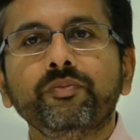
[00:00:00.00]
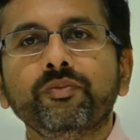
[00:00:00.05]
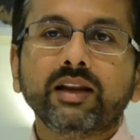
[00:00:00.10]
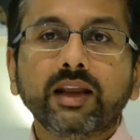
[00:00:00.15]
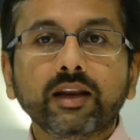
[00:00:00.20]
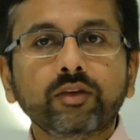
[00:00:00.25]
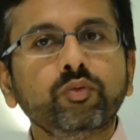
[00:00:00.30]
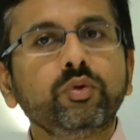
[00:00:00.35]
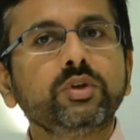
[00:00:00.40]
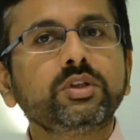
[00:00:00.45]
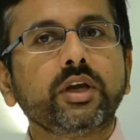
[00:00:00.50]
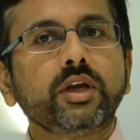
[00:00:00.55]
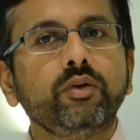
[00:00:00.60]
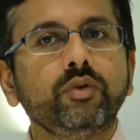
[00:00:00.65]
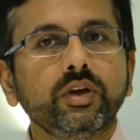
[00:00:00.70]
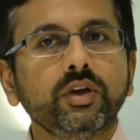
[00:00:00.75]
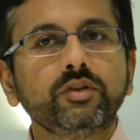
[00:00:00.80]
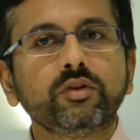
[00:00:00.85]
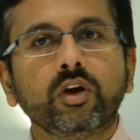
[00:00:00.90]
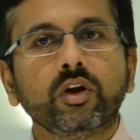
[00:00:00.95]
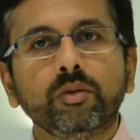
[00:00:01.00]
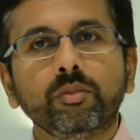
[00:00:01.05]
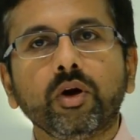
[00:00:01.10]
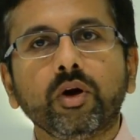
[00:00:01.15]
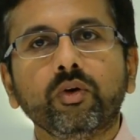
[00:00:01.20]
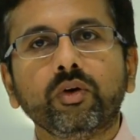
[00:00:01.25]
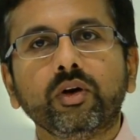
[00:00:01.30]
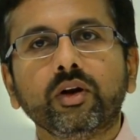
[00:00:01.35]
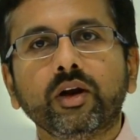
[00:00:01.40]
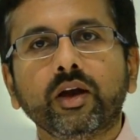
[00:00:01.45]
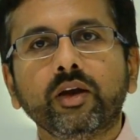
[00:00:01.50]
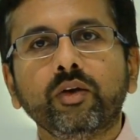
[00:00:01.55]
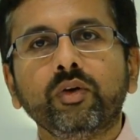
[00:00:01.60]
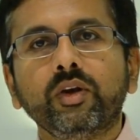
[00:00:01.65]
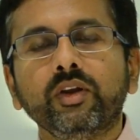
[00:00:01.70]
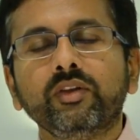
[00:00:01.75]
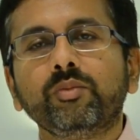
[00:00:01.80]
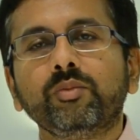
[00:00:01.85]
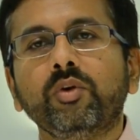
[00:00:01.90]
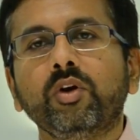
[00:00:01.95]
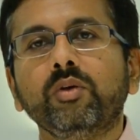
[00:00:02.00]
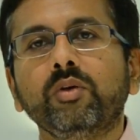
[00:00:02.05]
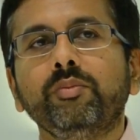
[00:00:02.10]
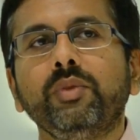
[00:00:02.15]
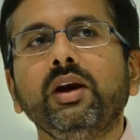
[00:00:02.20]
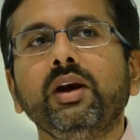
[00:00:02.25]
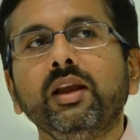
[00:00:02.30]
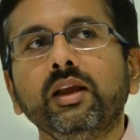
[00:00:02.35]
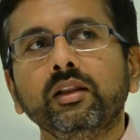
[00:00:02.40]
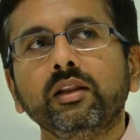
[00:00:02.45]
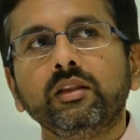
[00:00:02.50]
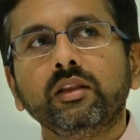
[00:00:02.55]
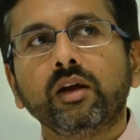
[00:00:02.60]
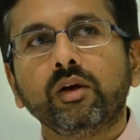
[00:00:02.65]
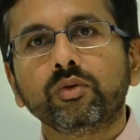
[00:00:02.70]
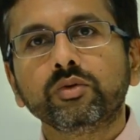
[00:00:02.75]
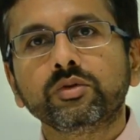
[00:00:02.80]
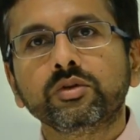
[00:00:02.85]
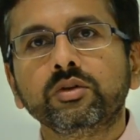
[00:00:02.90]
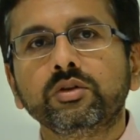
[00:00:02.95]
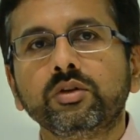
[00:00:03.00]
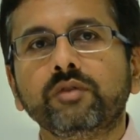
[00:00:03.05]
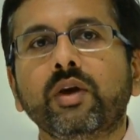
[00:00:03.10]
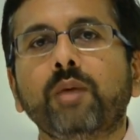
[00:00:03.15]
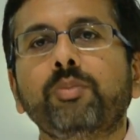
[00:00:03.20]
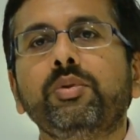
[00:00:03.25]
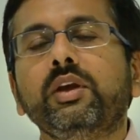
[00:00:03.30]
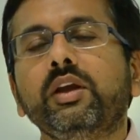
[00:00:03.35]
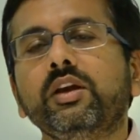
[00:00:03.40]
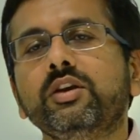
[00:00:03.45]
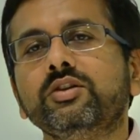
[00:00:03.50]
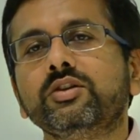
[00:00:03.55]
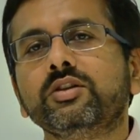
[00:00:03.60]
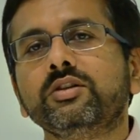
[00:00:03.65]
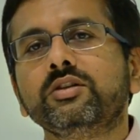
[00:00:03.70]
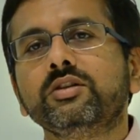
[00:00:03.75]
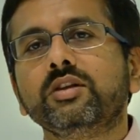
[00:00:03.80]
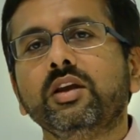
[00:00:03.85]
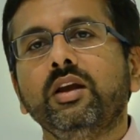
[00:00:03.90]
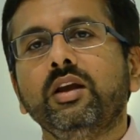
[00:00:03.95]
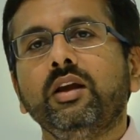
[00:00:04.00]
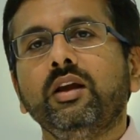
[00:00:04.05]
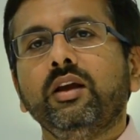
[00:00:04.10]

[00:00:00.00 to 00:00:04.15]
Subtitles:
And that's what IoT is all about. IoT is about building thousands of applications